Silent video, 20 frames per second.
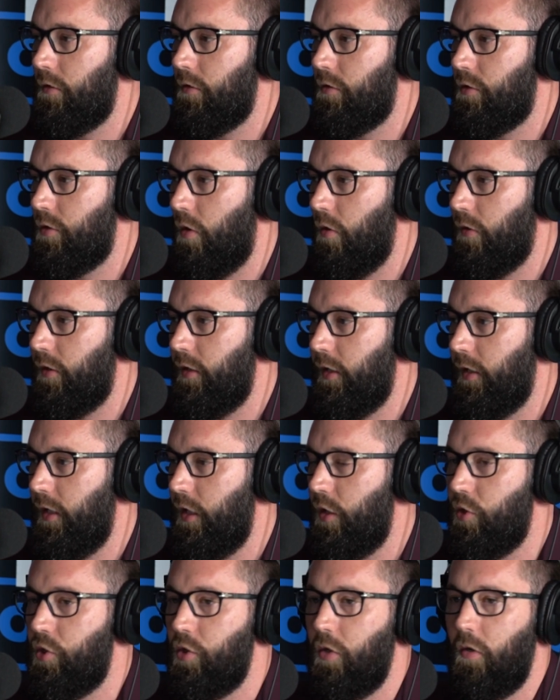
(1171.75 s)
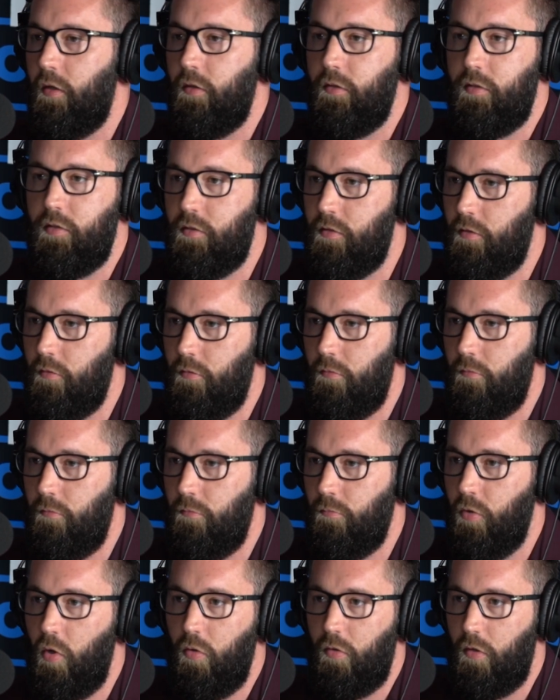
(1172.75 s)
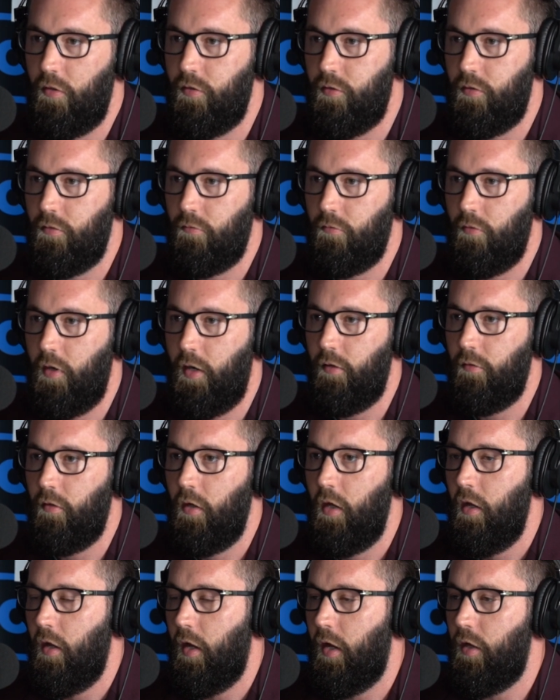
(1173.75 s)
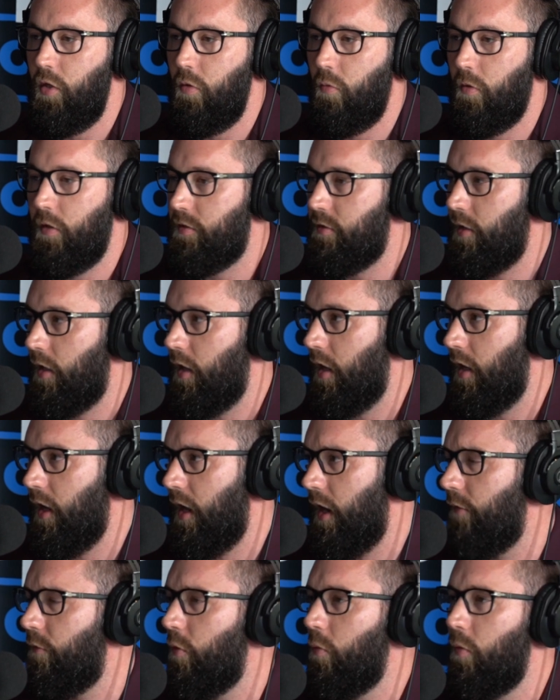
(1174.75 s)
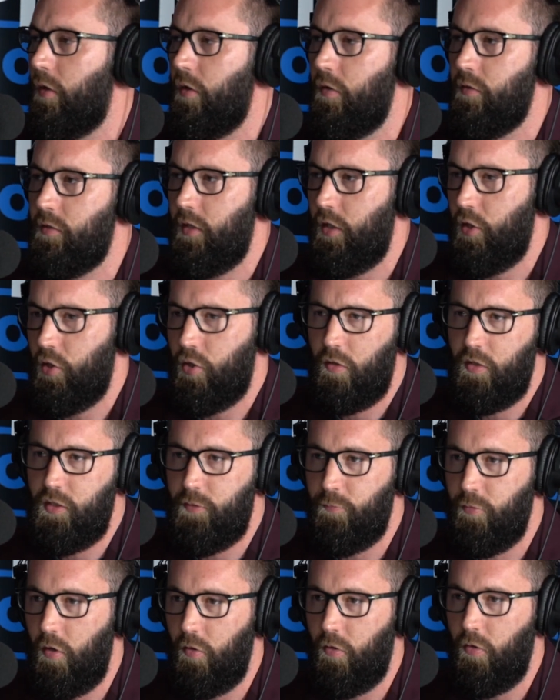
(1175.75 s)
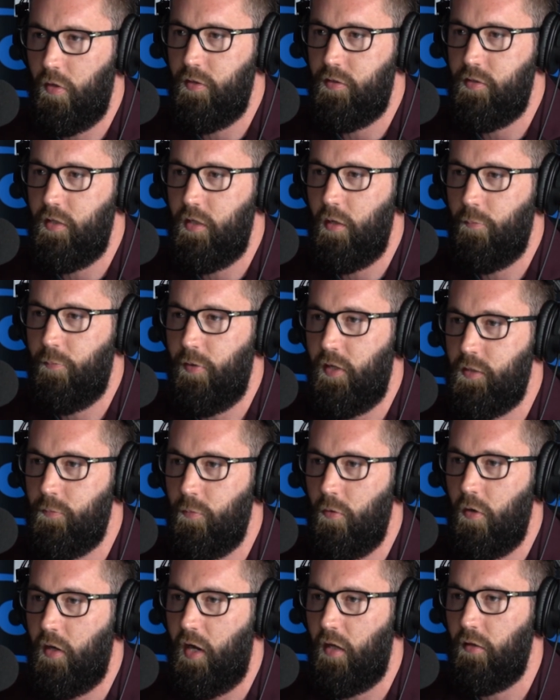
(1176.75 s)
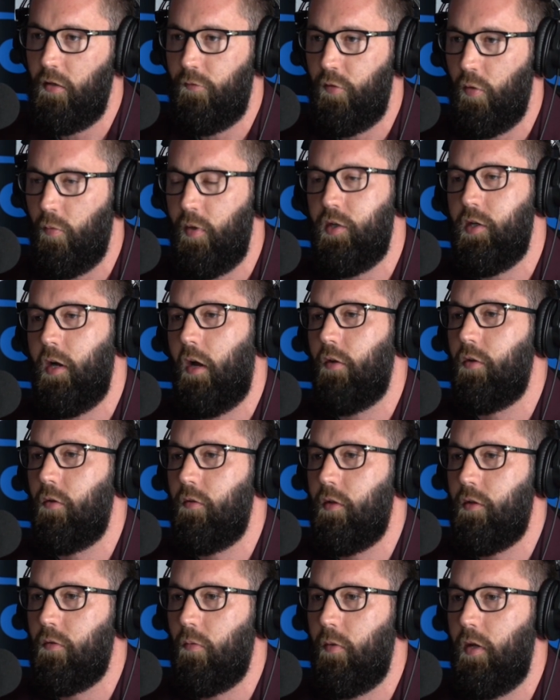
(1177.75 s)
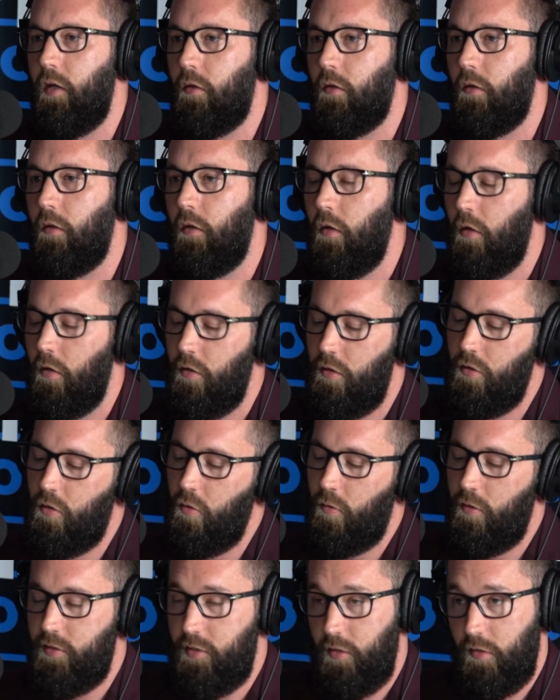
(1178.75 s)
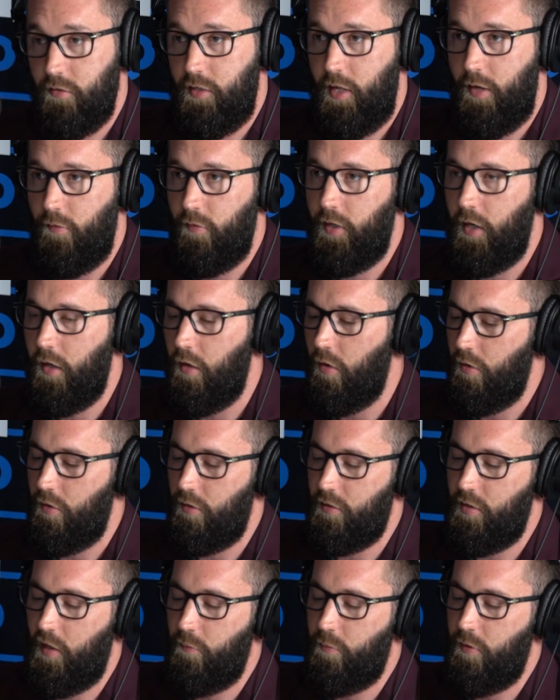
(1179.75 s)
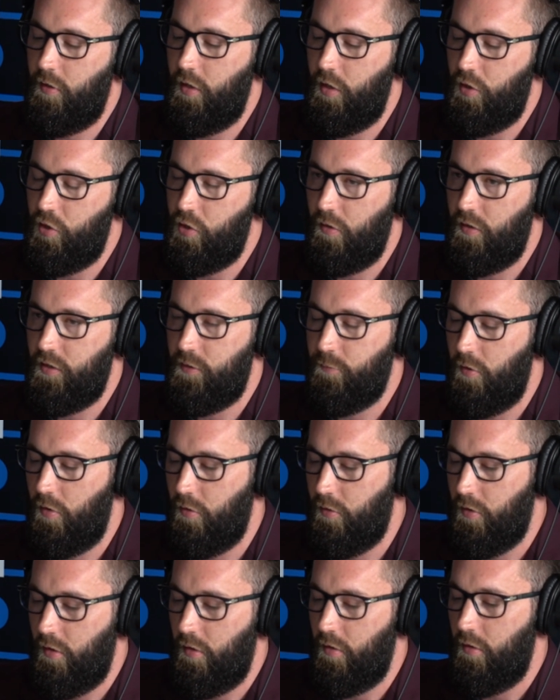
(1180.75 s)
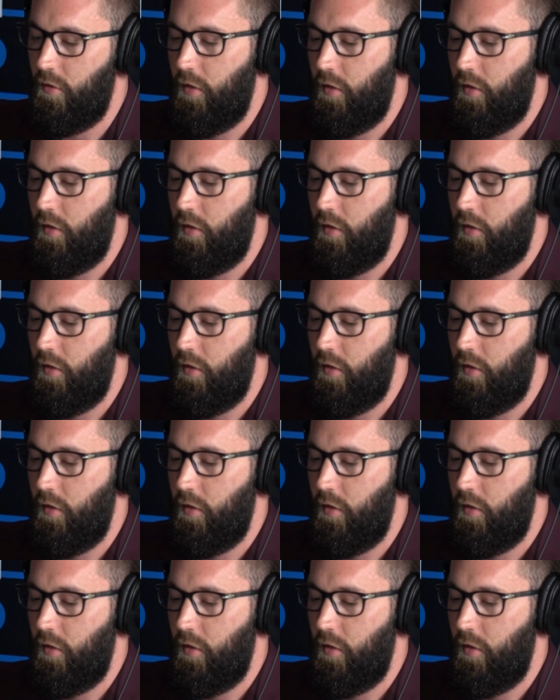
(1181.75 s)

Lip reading: targeting insurance brokers, right? And you want to say, everyone who's an insurance broker in the city of Pittsburgh, I'd love to reach out to this week. You go in Sales Navigator, you type in insurance broker,